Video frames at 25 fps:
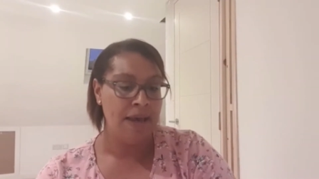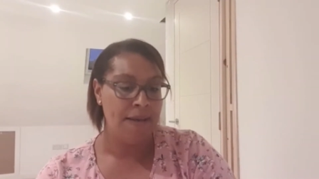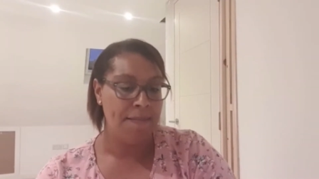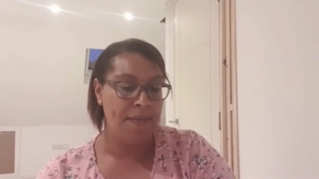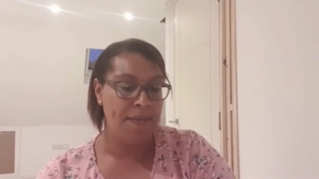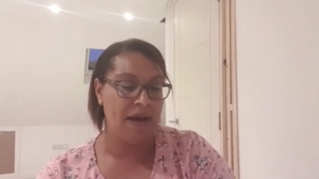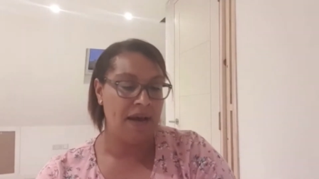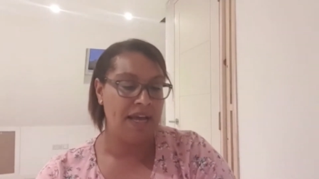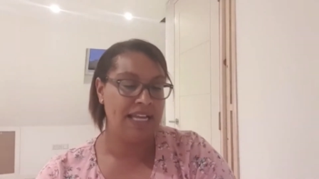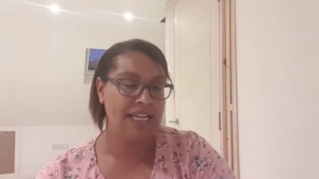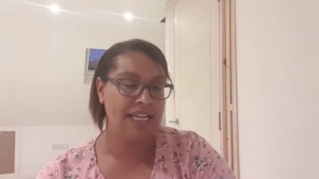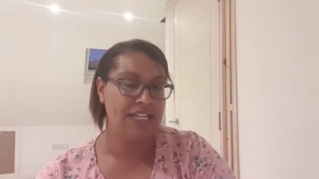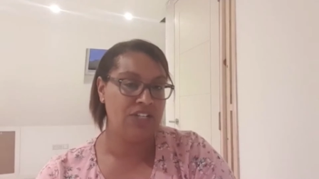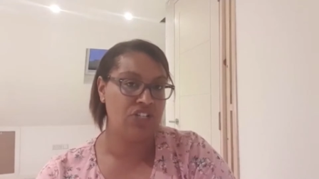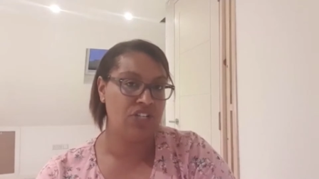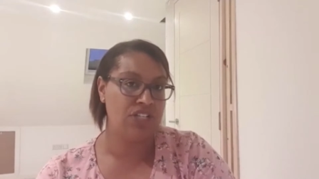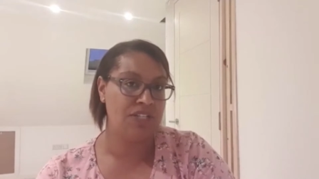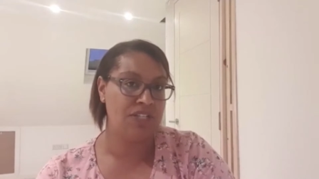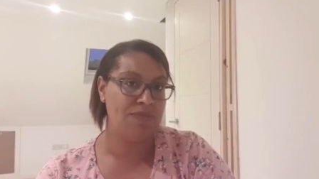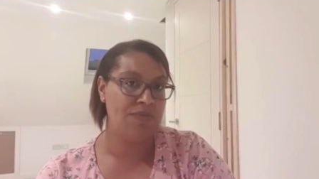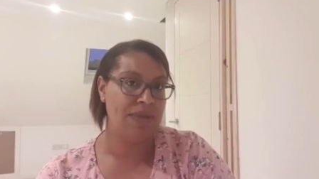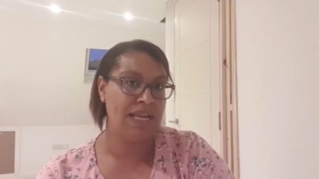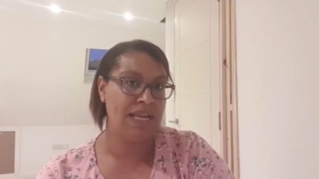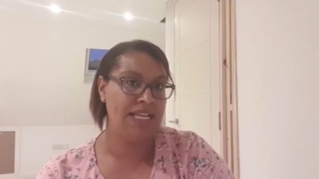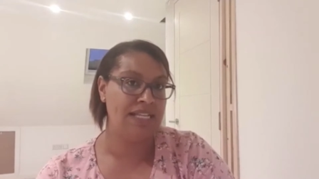but it
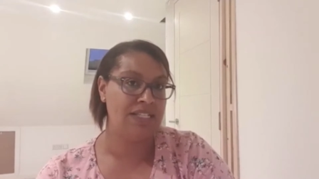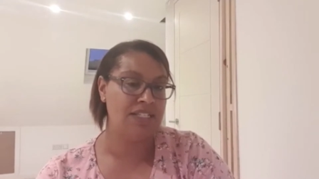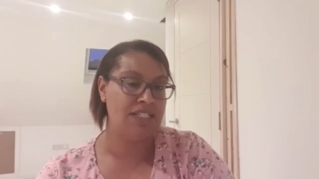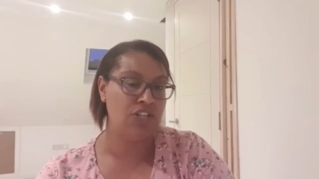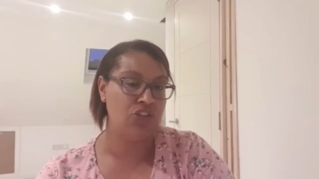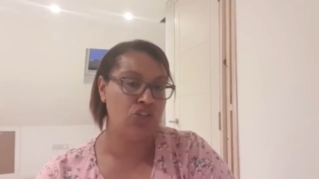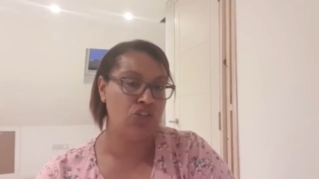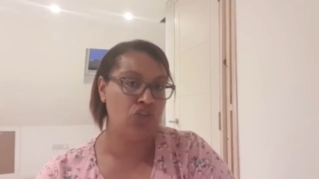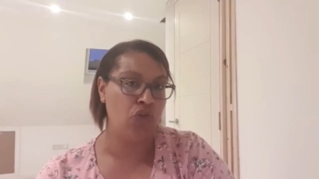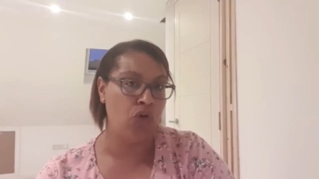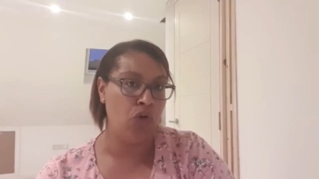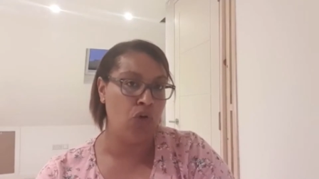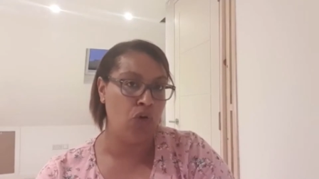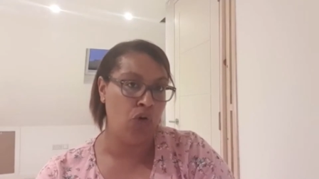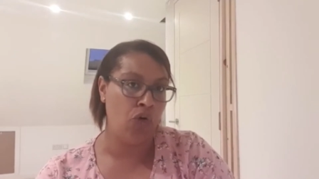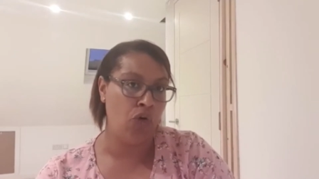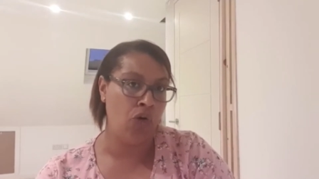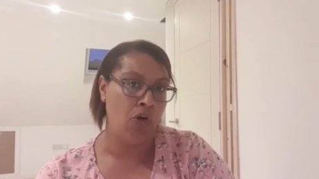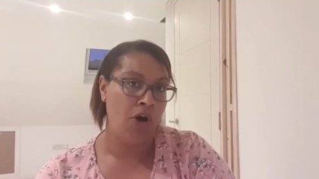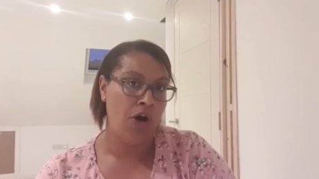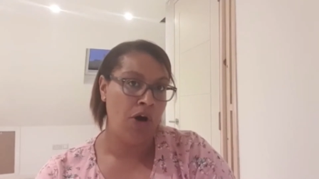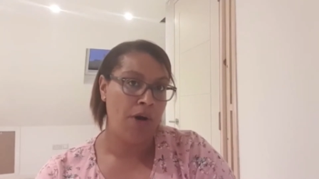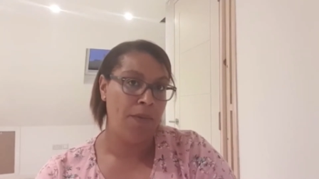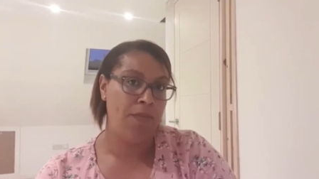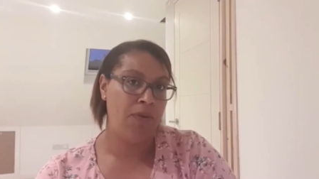just means that
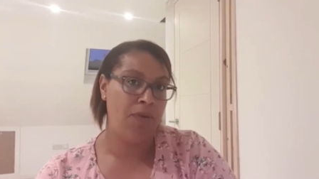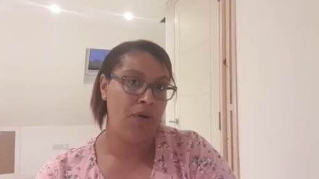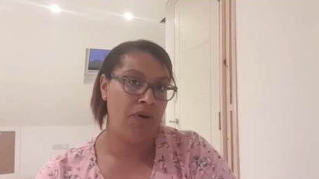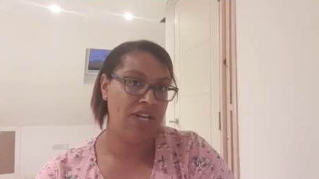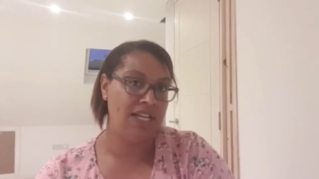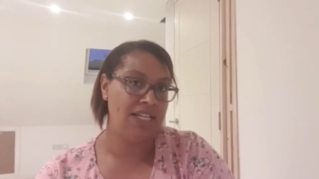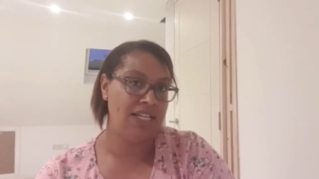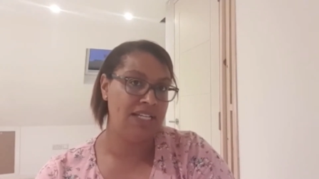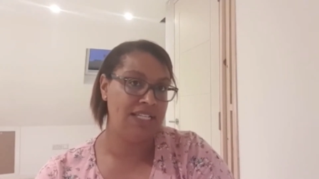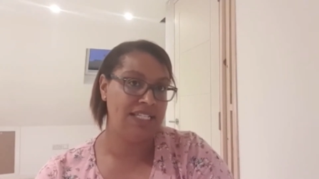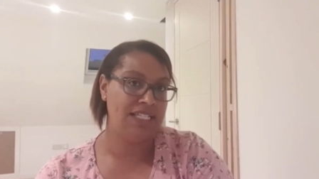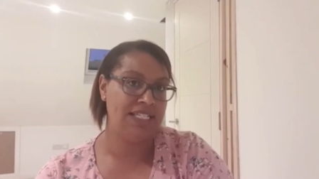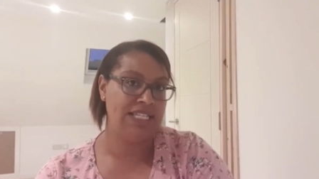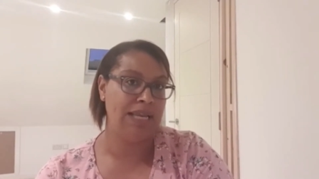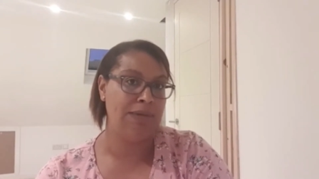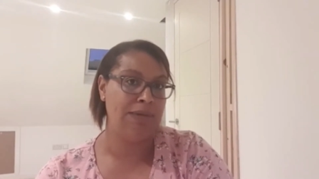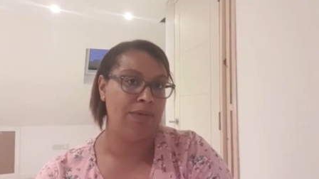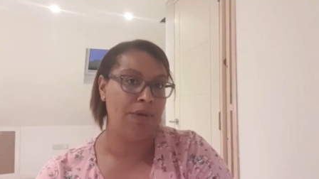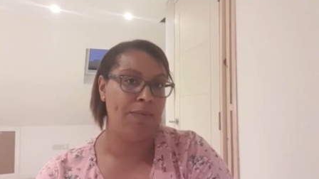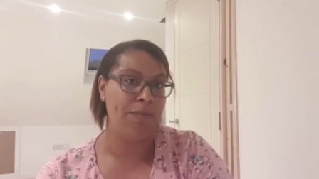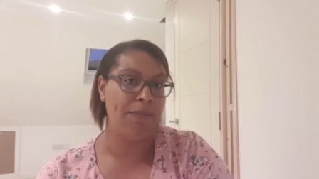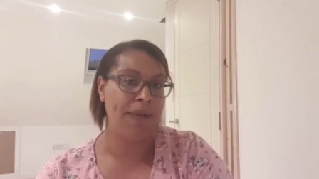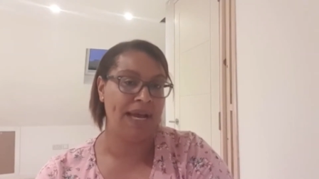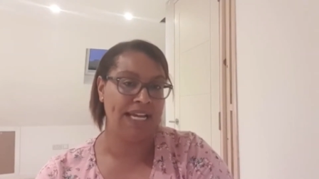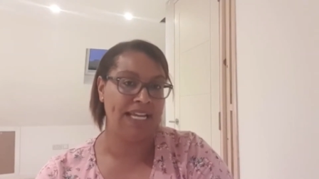you're putting the
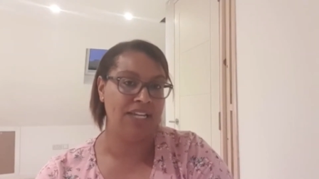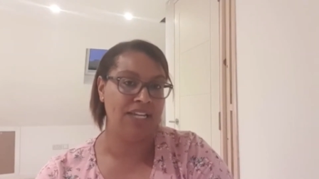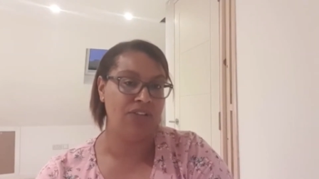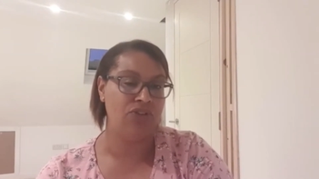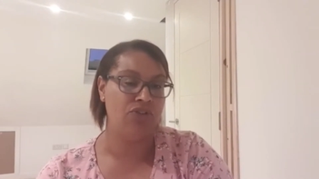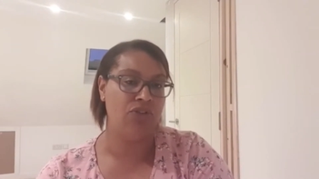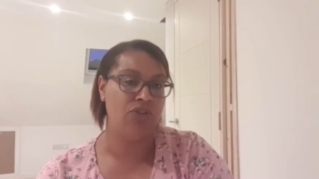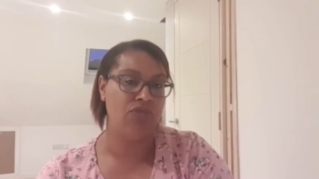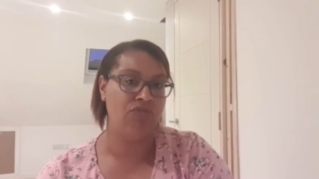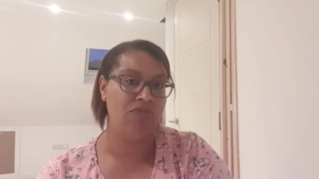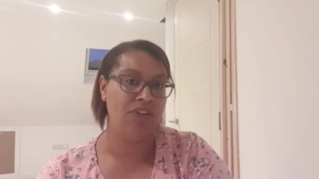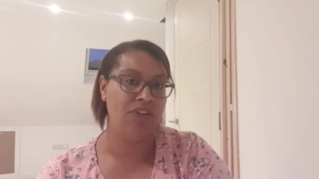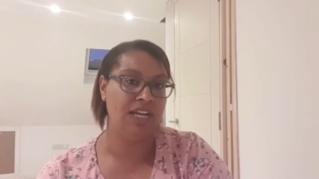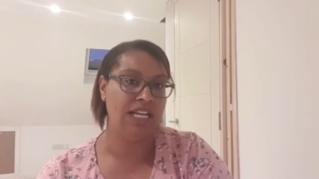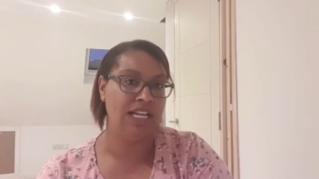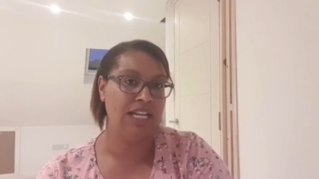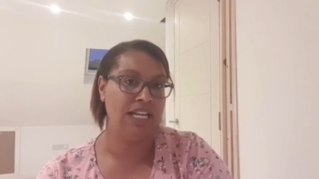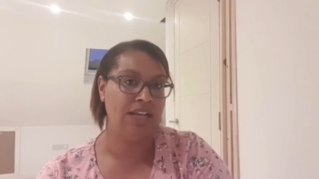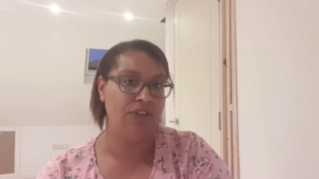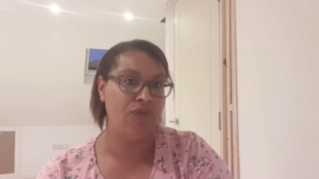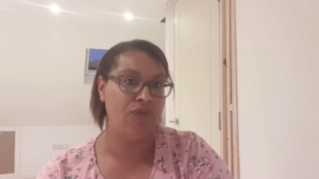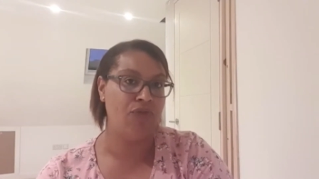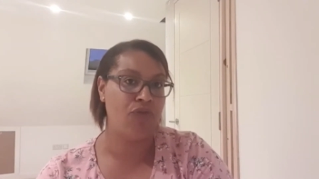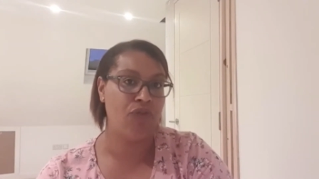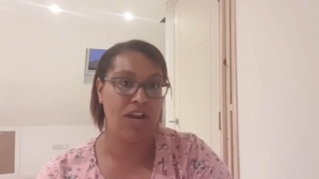semen back into a really
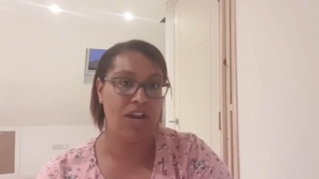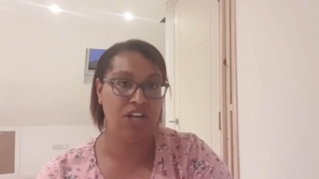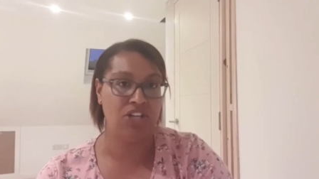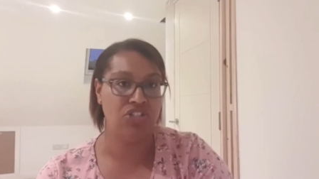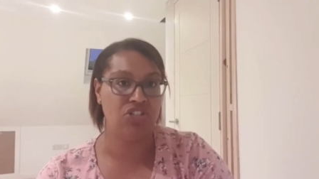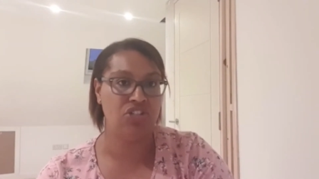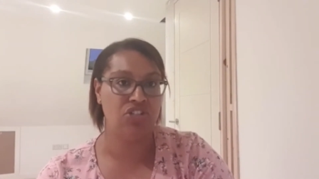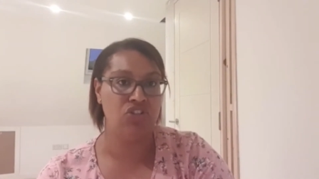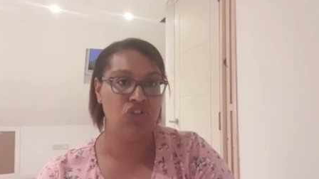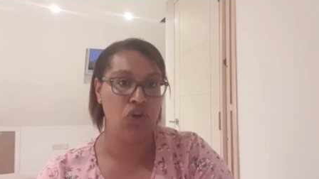fresh,